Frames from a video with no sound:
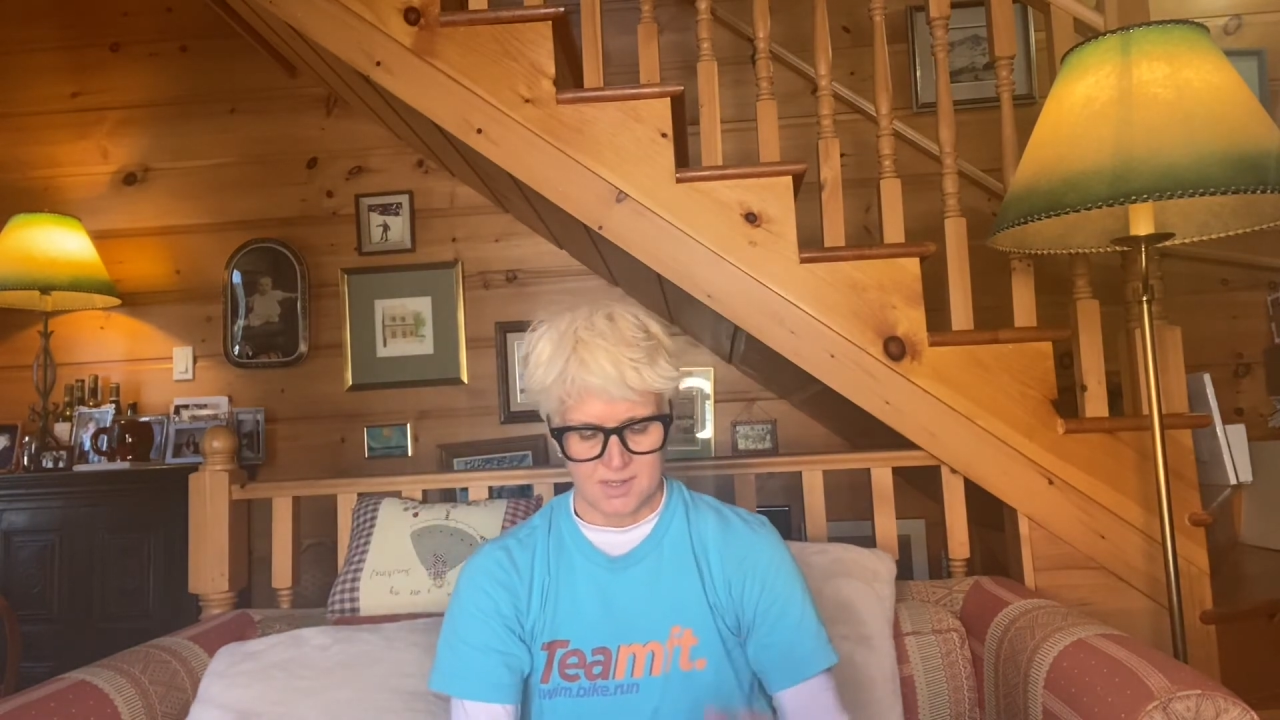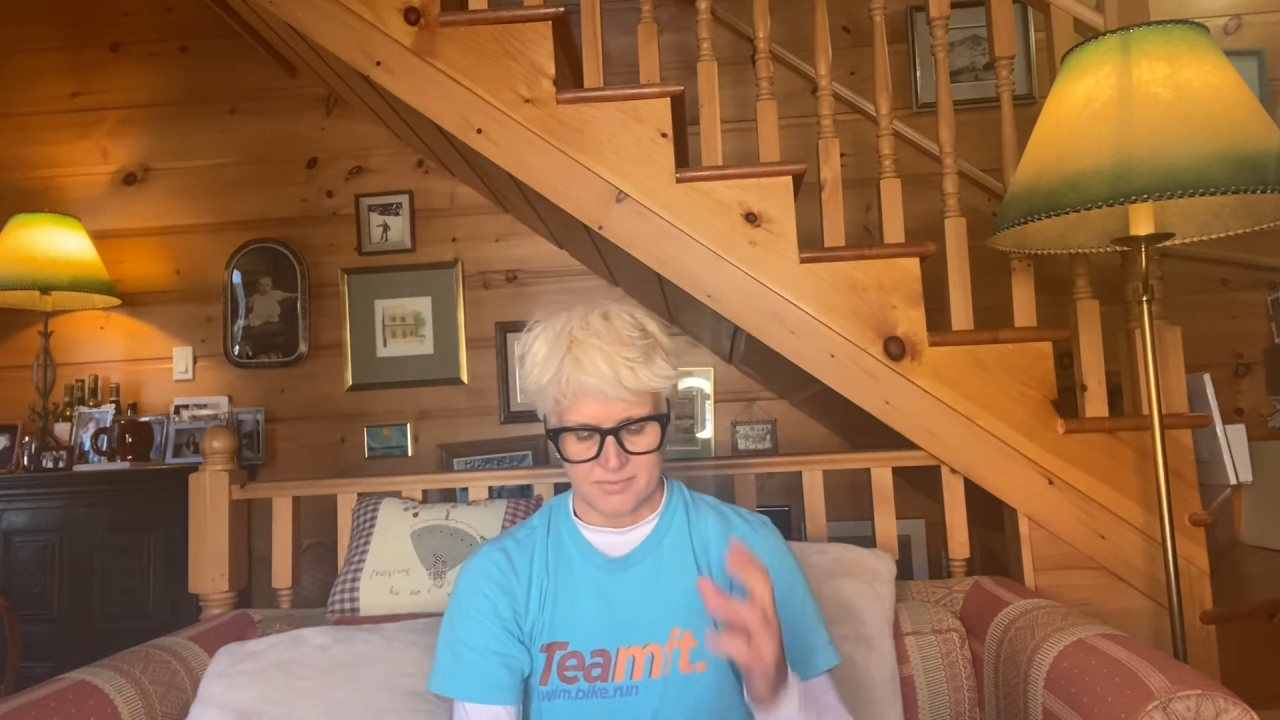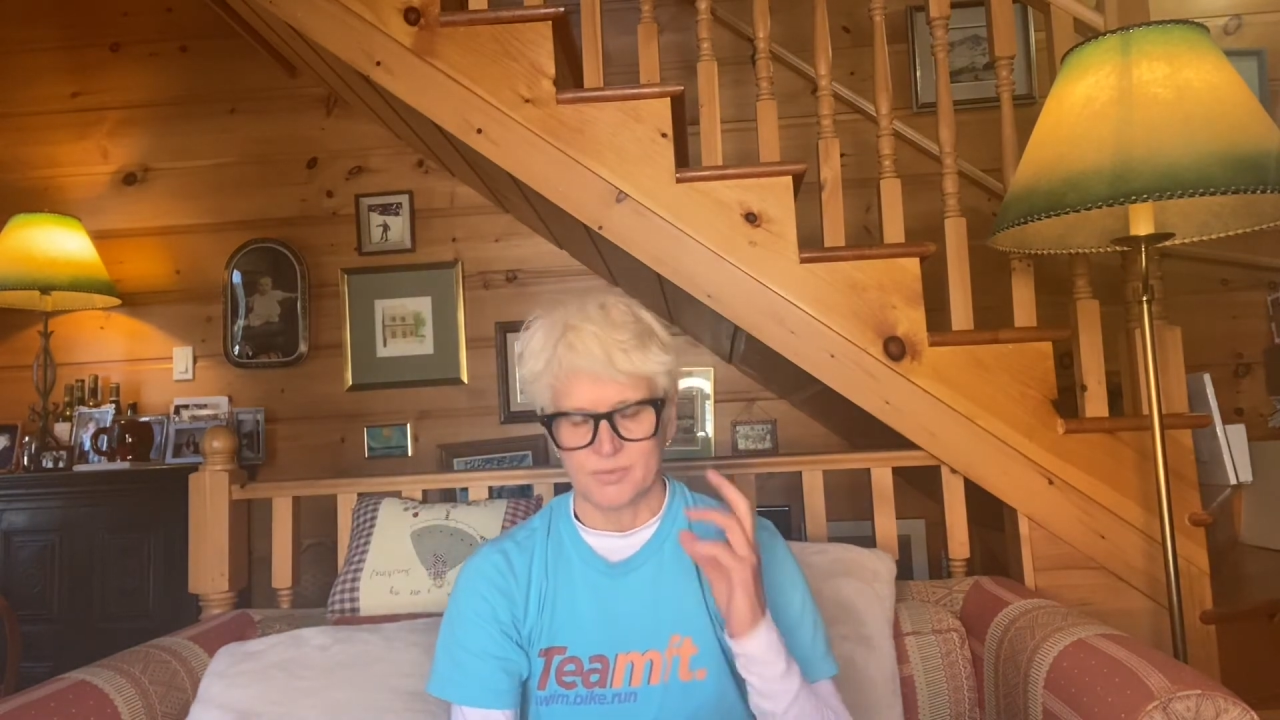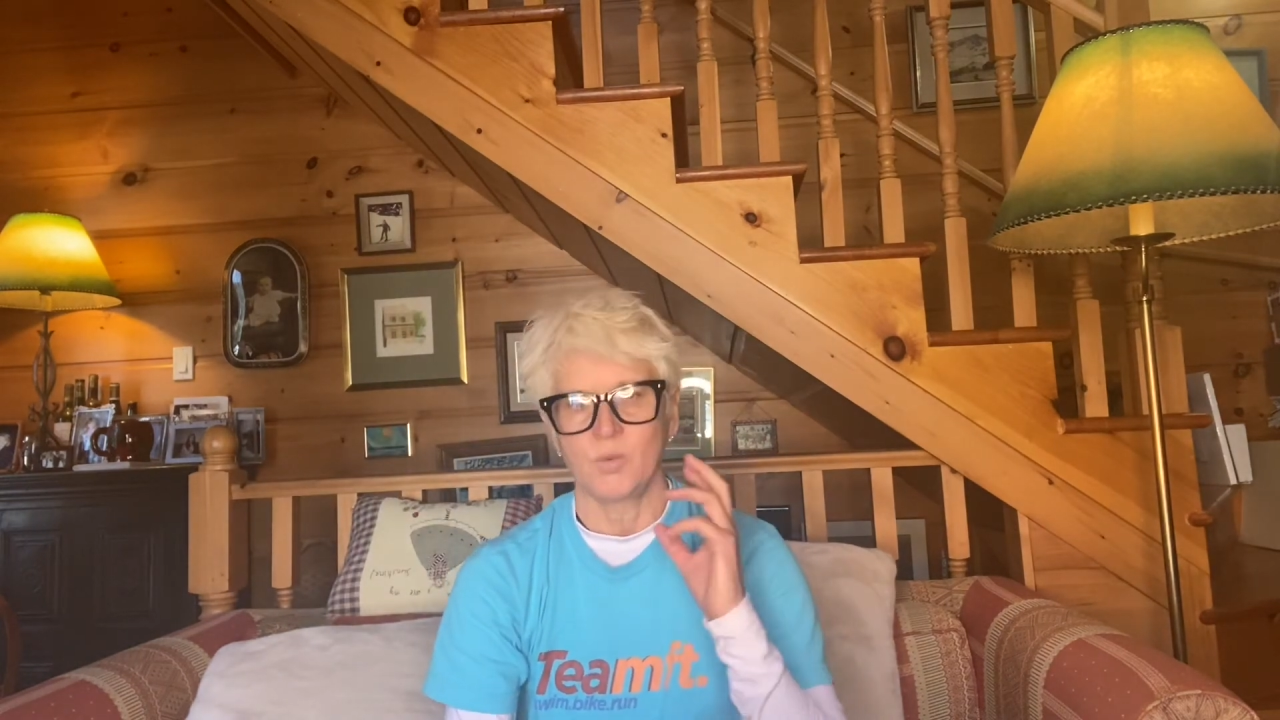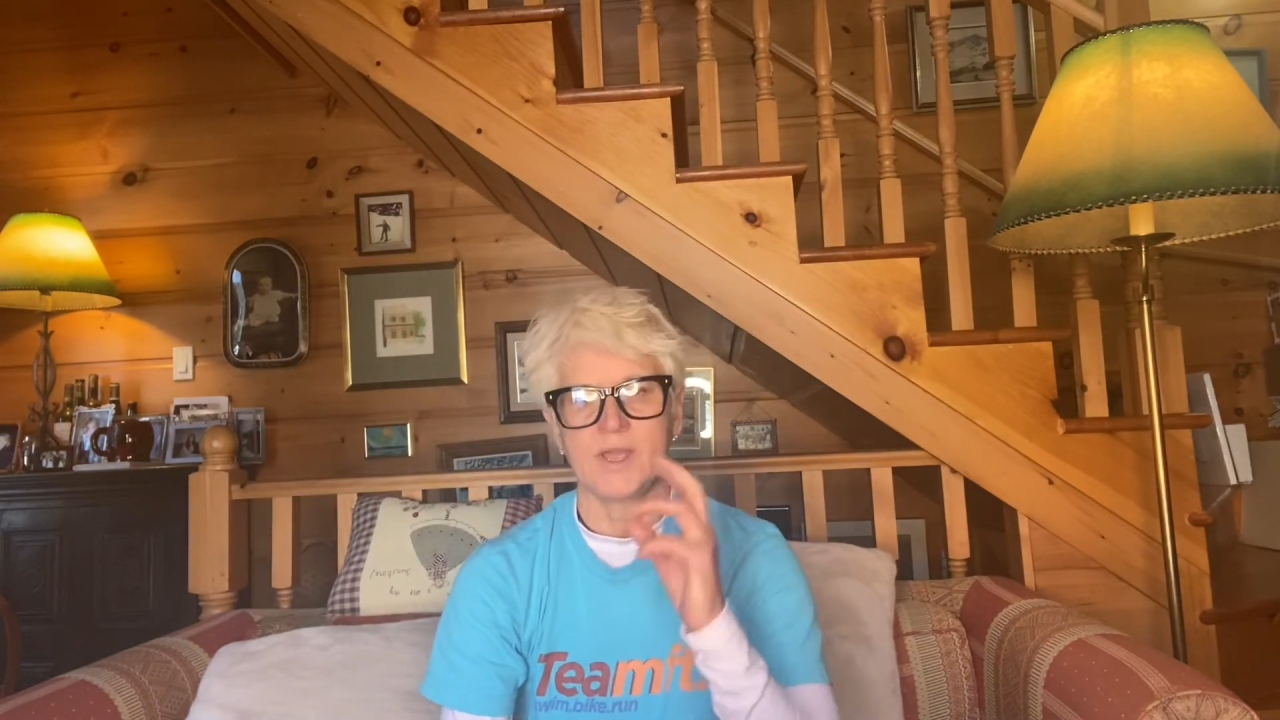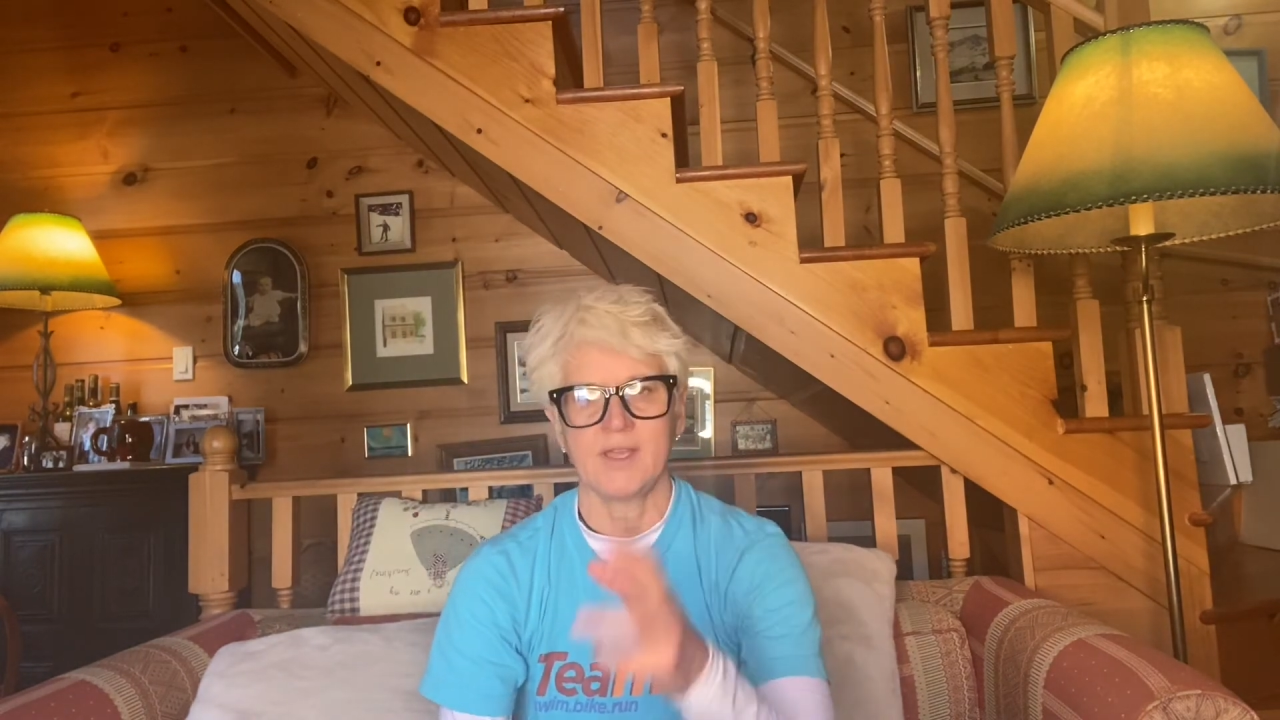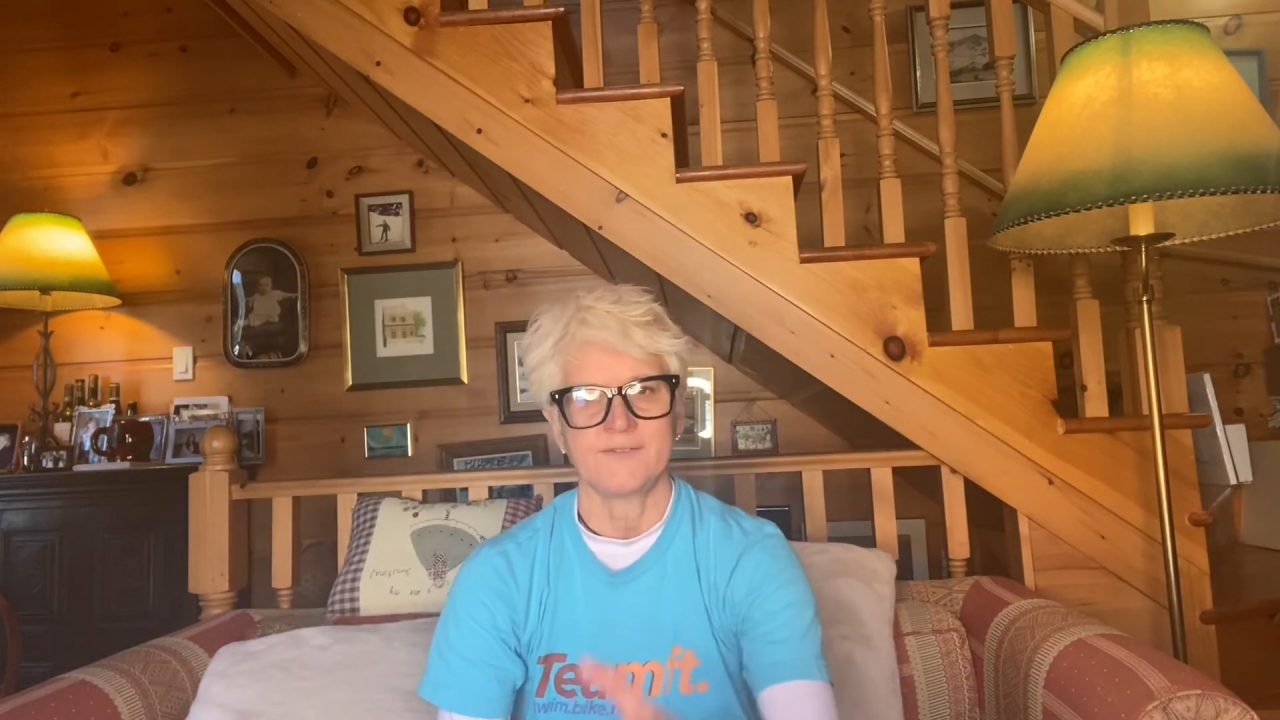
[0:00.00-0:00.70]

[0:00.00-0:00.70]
the way I